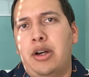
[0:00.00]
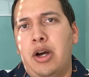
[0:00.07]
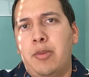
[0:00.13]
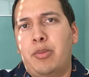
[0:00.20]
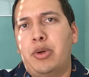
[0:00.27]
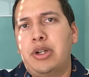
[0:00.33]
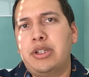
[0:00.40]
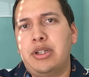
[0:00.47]

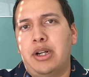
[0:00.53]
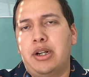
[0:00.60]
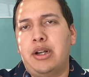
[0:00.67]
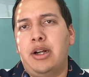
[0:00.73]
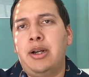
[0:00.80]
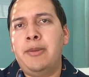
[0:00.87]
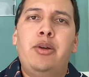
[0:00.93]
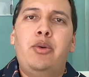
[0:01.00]

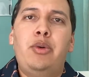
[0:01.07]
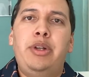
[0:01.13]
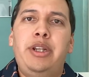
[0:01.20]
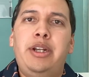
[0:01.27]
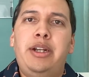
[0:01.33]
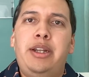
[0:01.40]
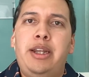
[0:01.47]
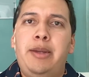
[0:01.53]
Upwork.com who
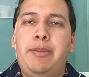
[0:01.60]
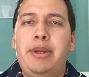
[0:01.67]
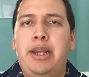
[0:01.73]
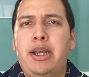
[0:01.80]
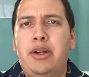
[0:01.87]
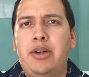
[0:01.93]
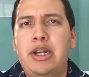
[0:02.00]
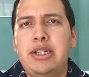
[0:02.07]
needed a beginner